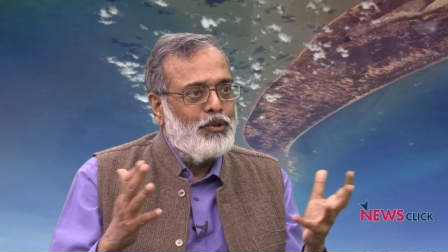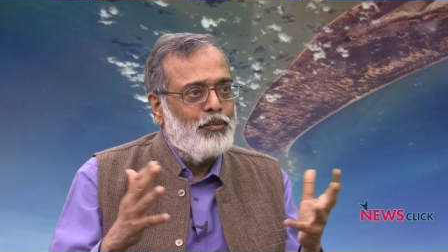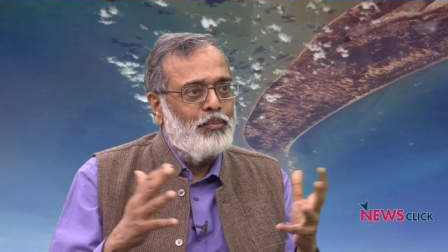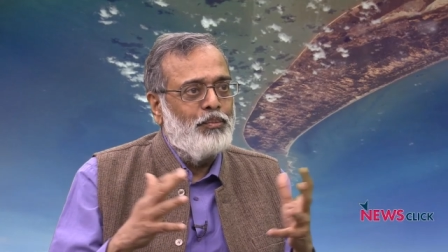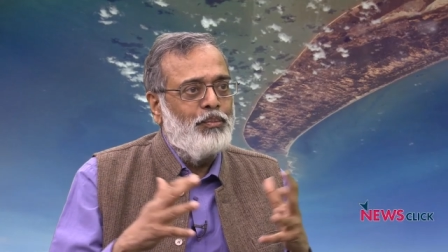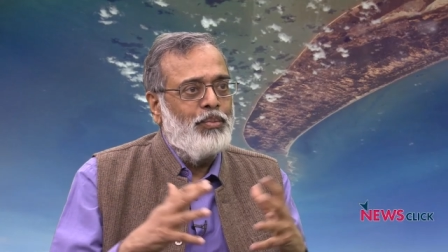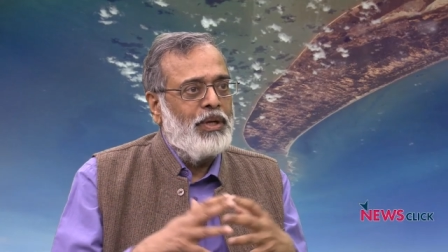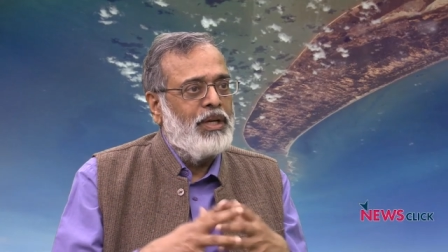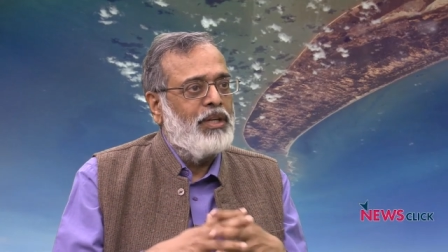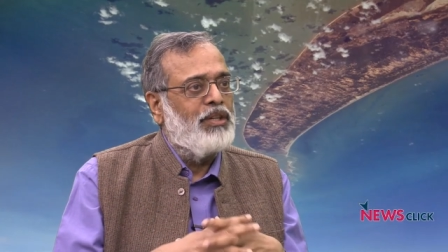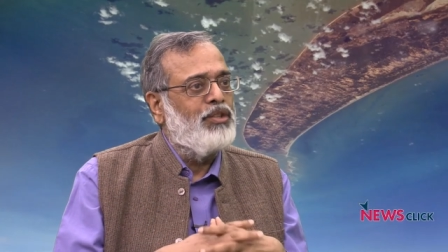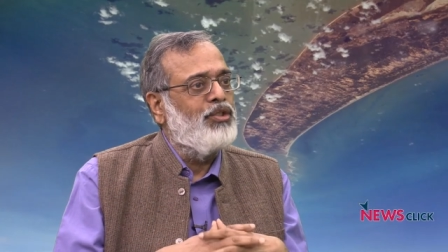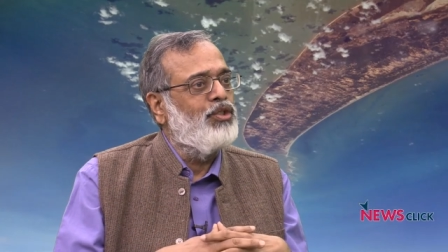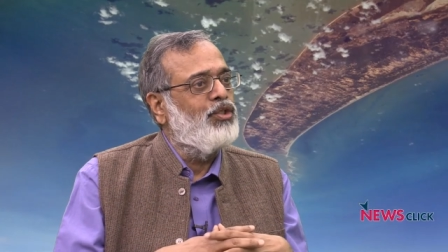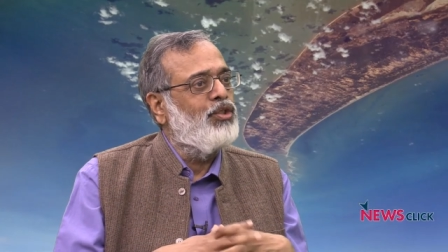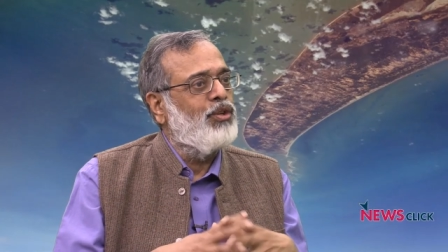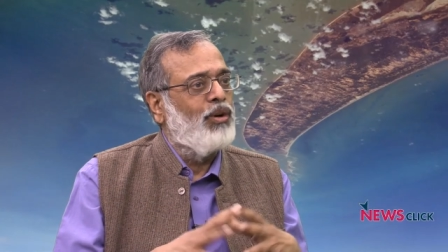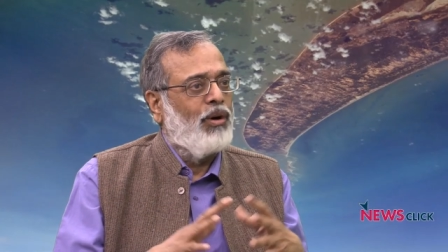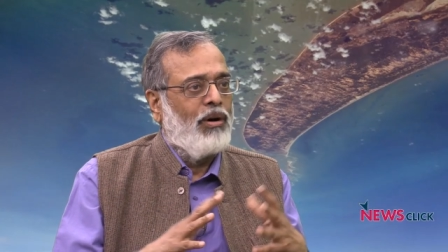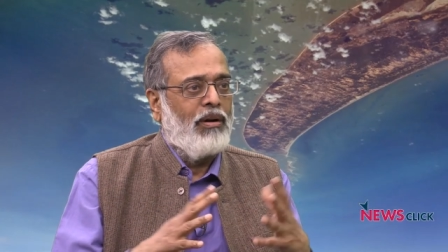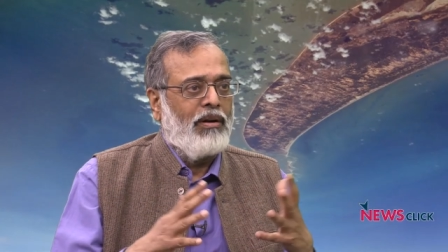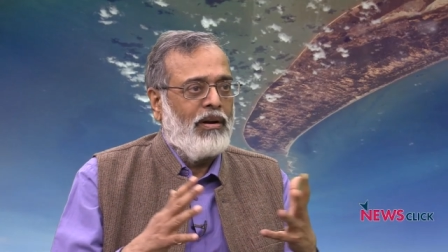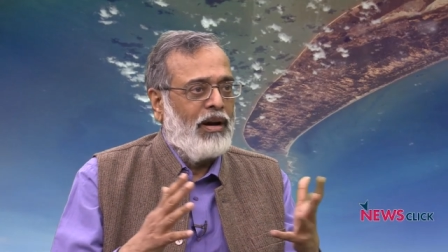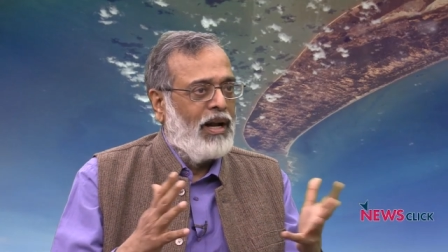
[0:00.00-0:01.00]
Bridge
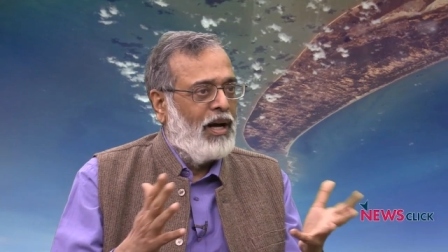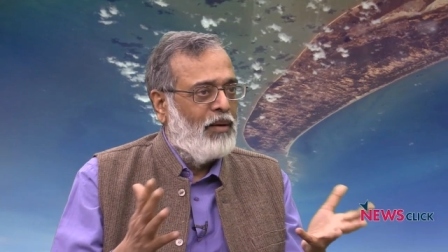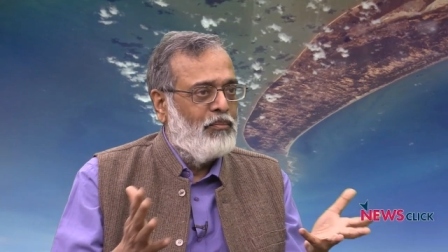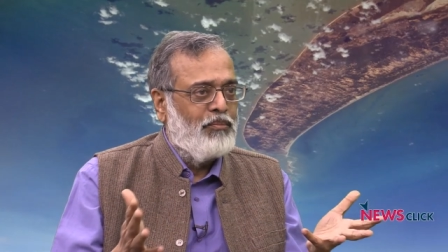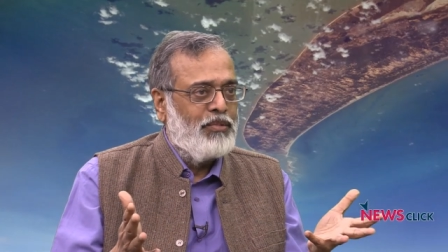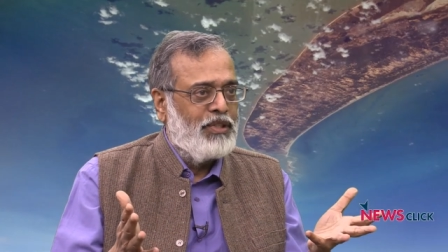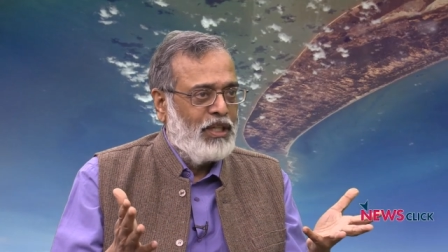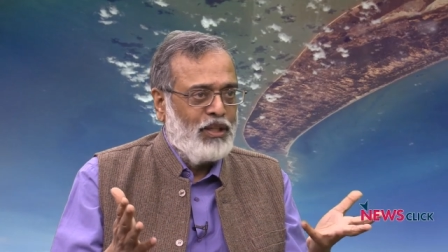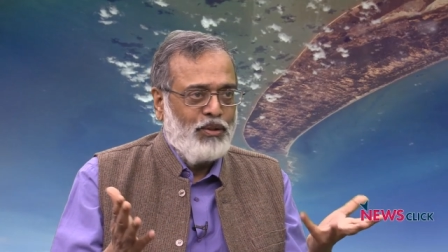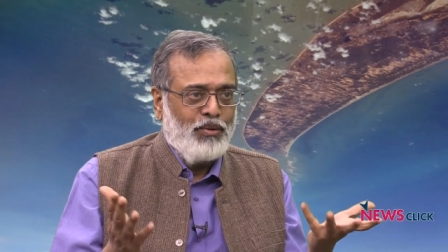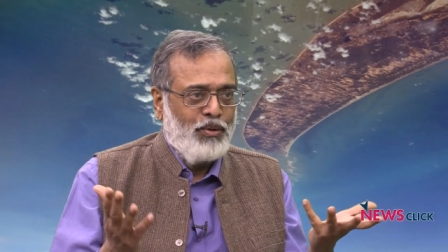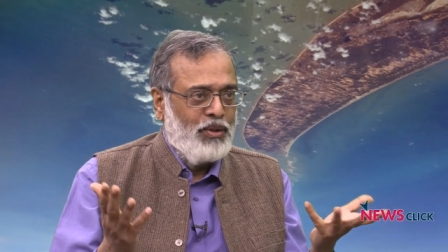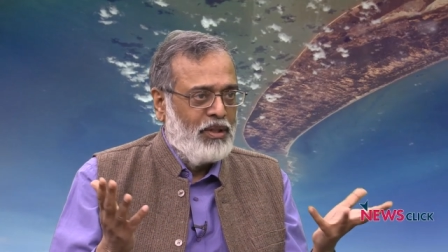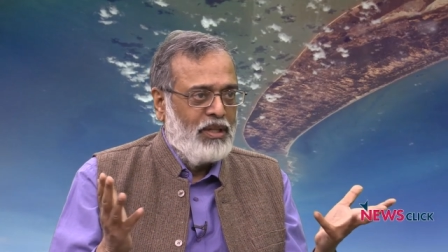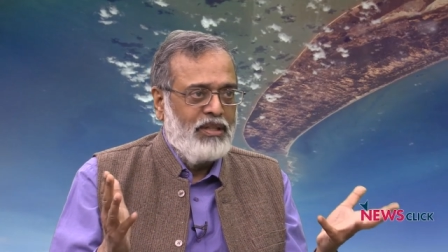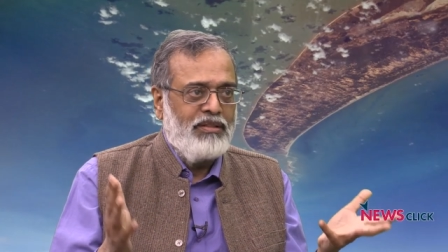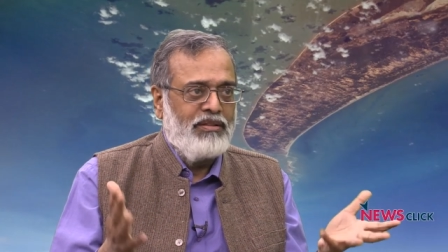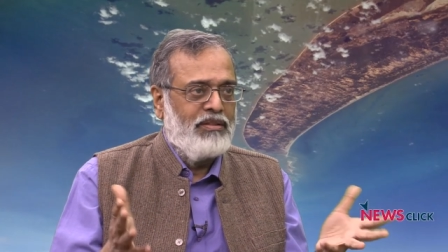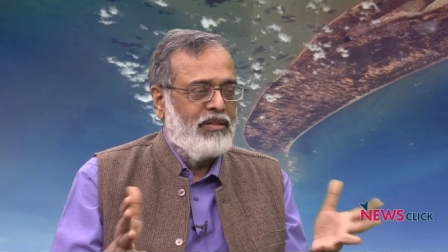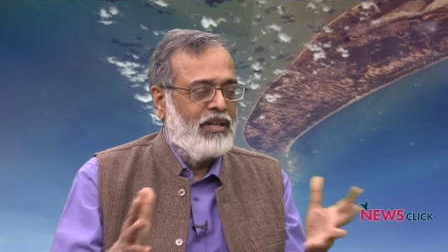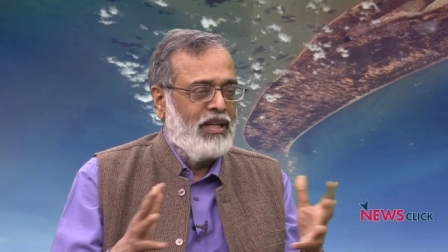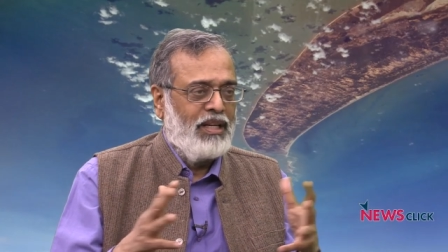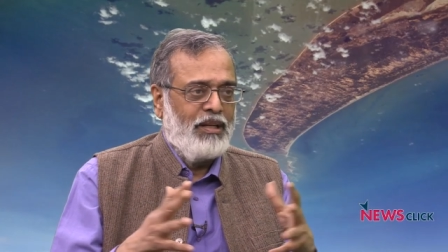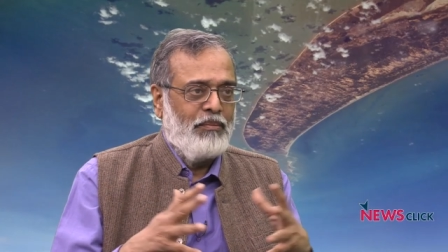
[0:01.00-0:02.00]
or Ram Setu, it
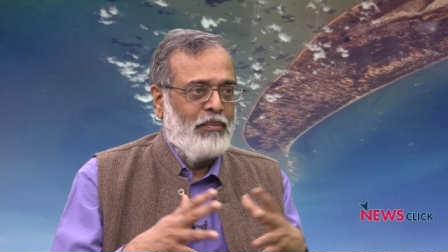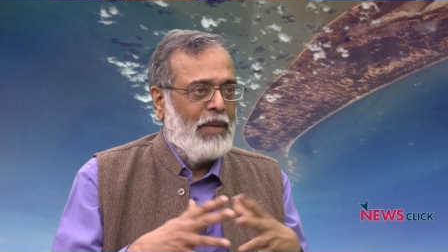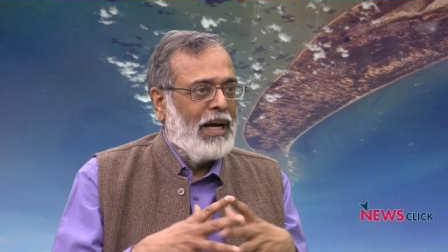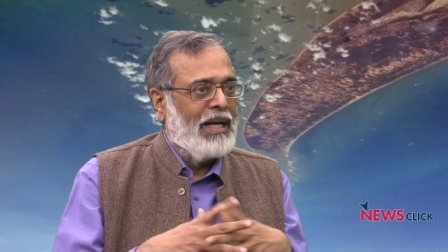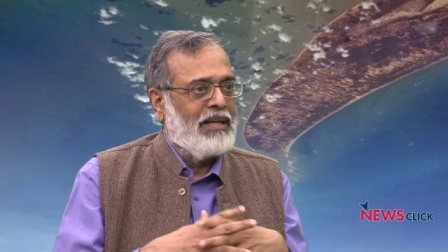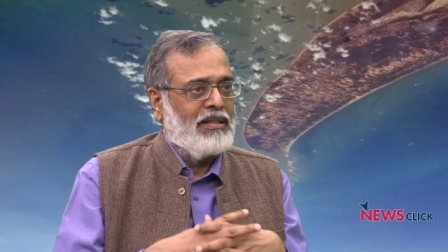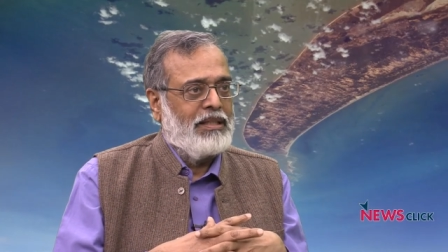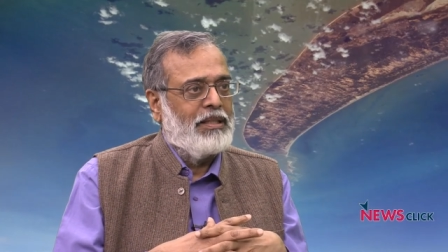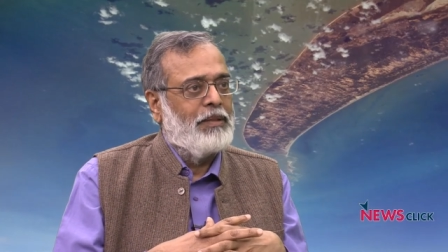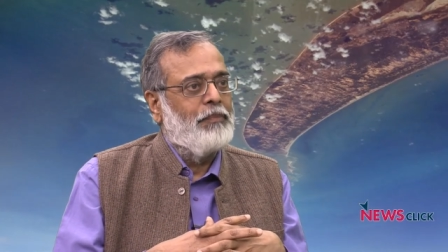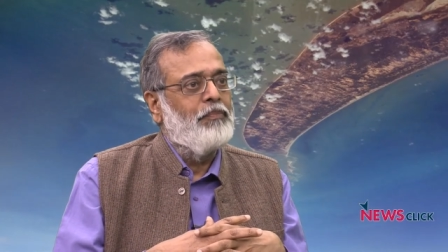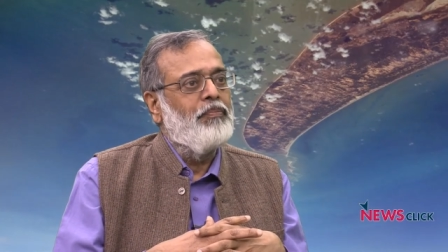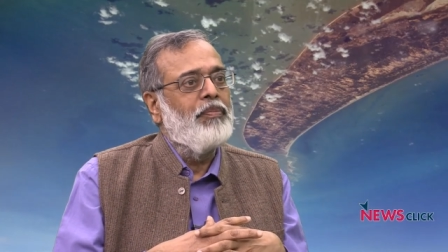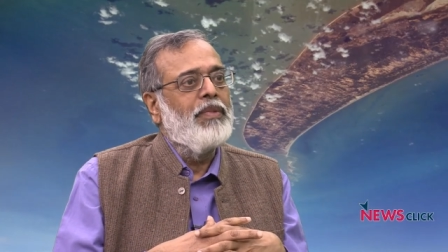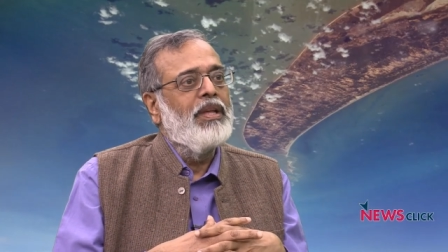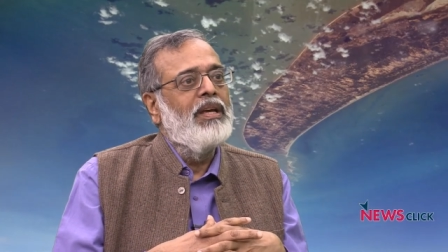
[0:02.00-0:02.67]
doesn't really matter,